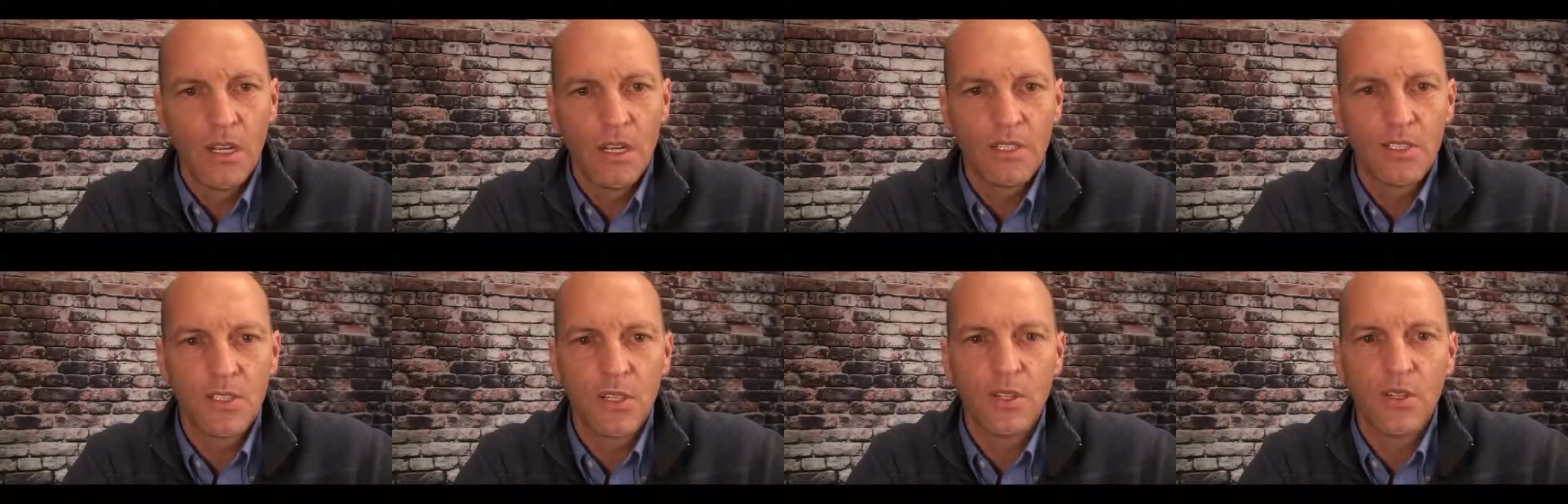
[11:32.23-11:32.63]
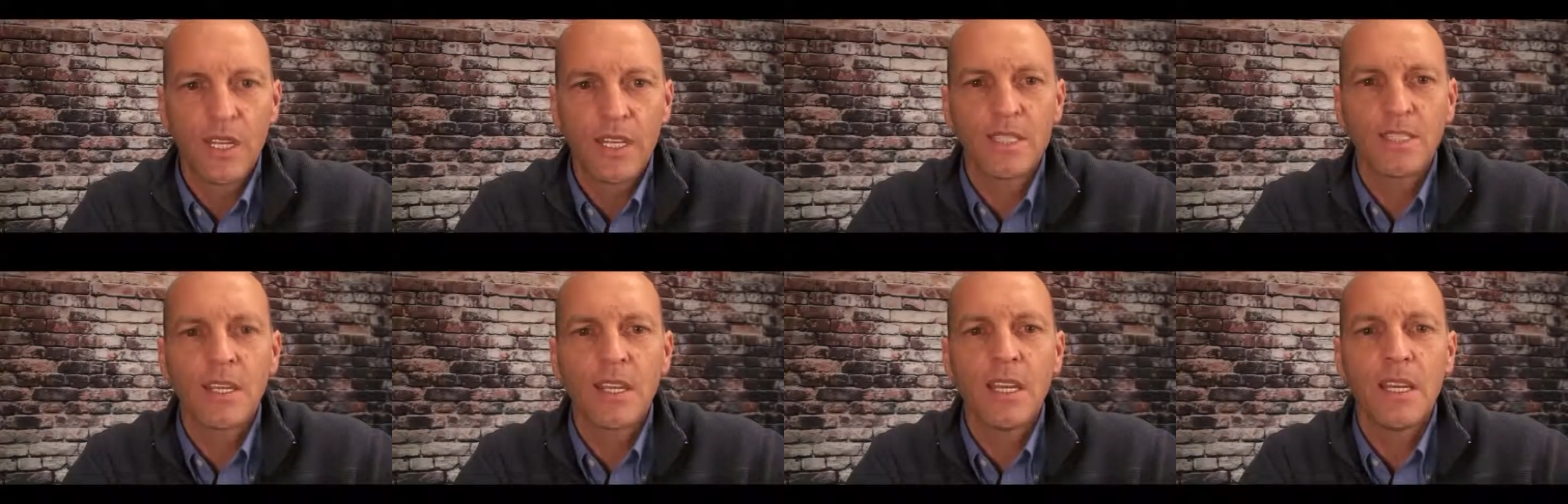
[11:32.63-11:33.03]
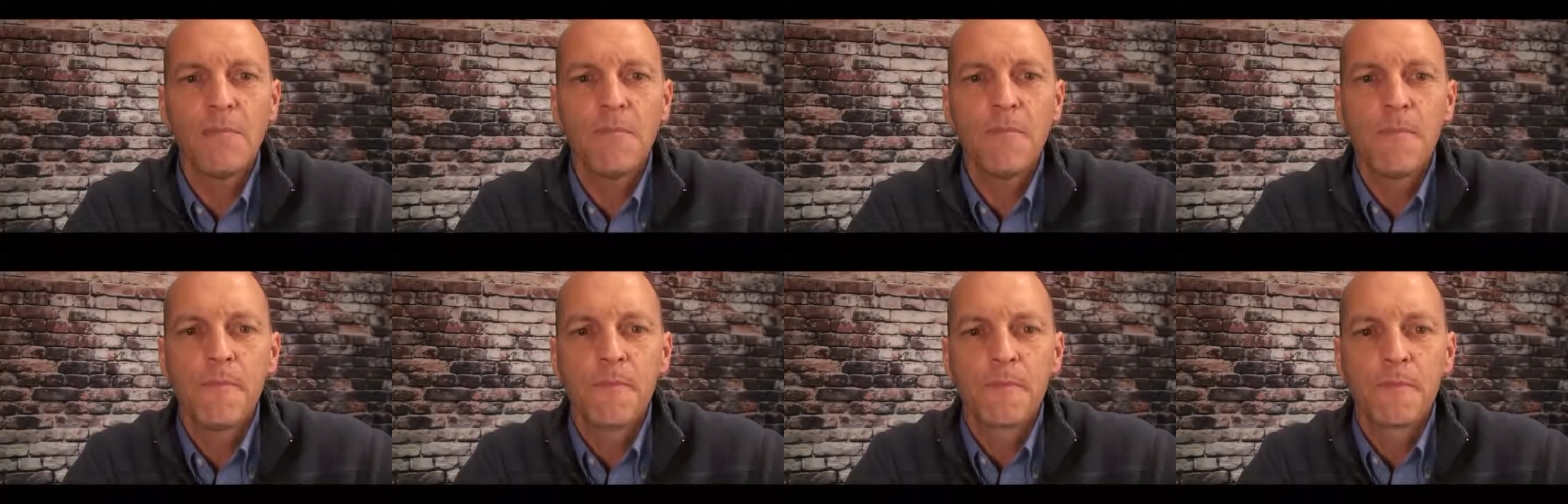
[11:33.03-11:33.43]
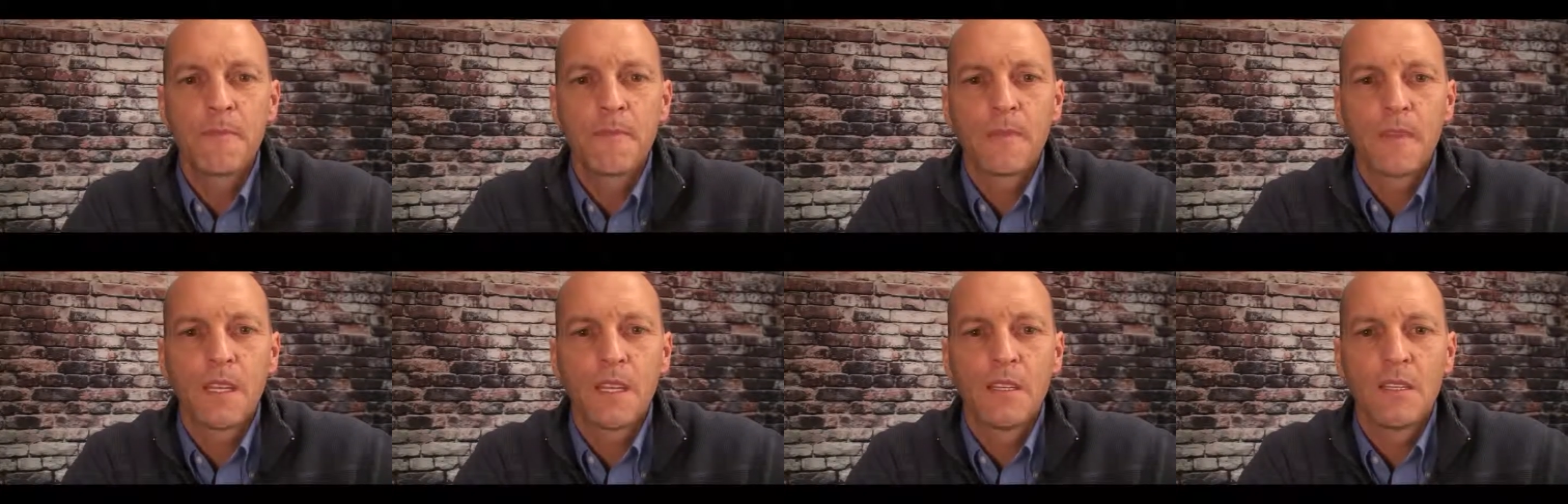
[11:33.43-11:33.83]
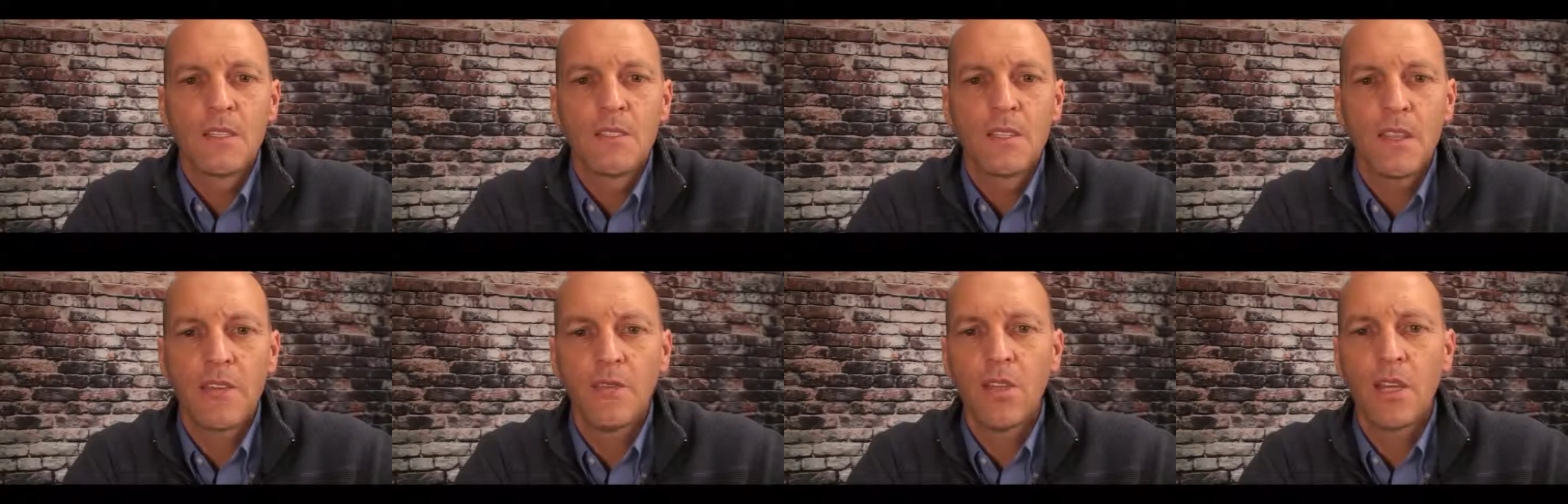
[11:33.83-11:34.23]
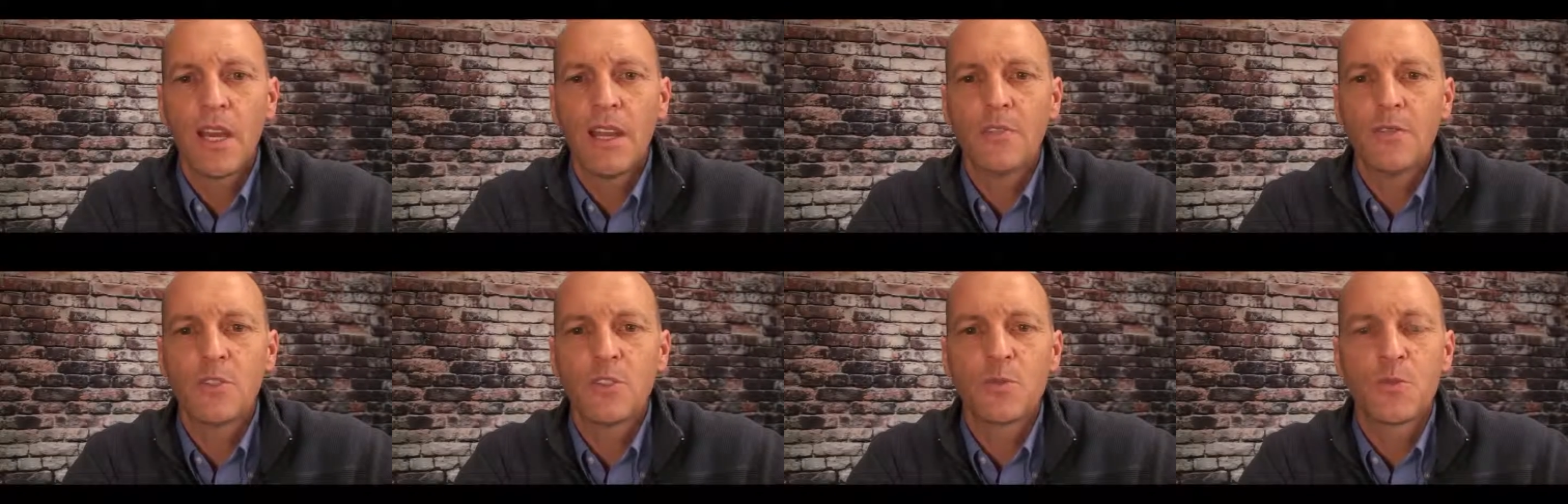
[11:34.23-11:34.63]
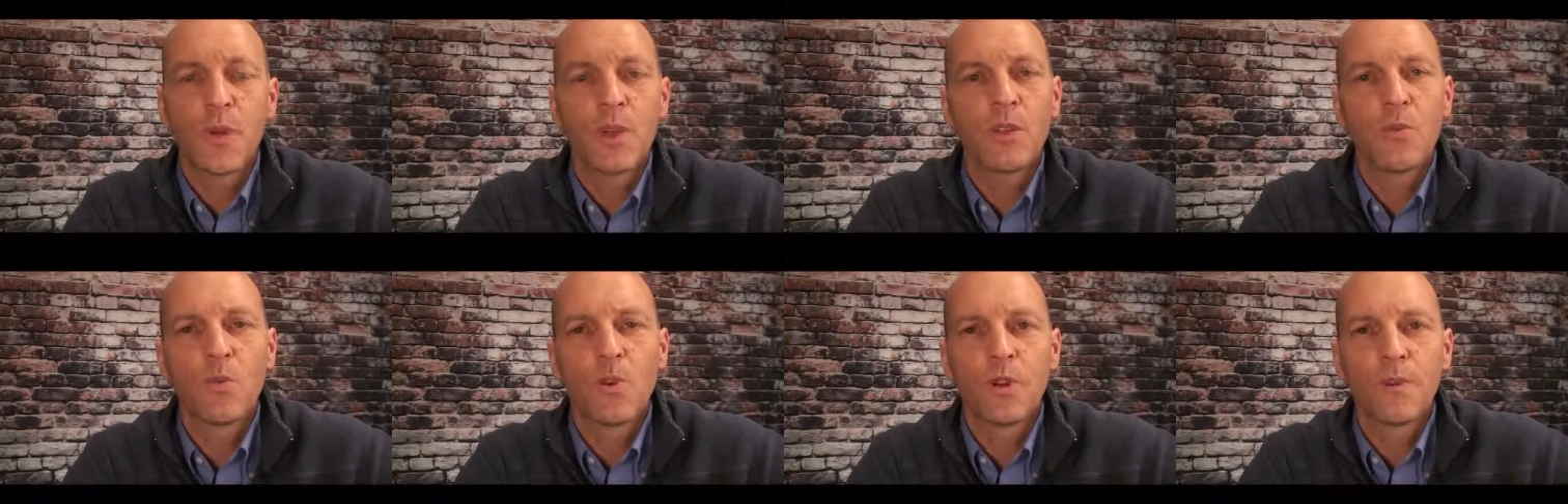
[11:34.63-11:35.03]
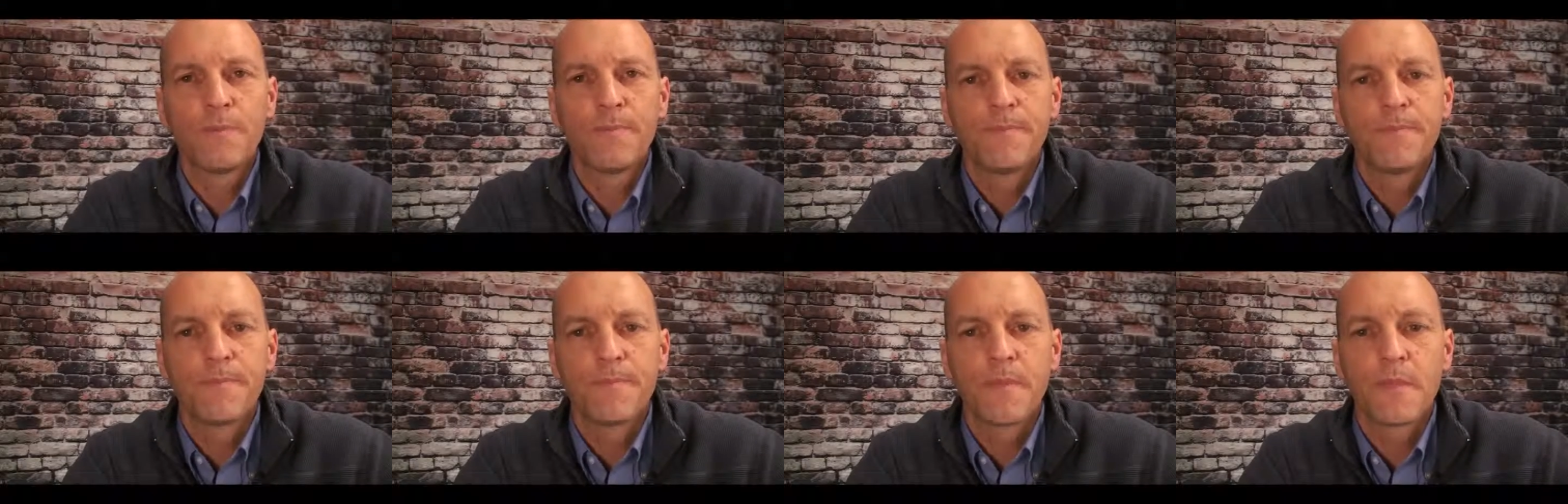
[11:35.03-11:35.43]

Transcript: Until next time, save a life and spread the word.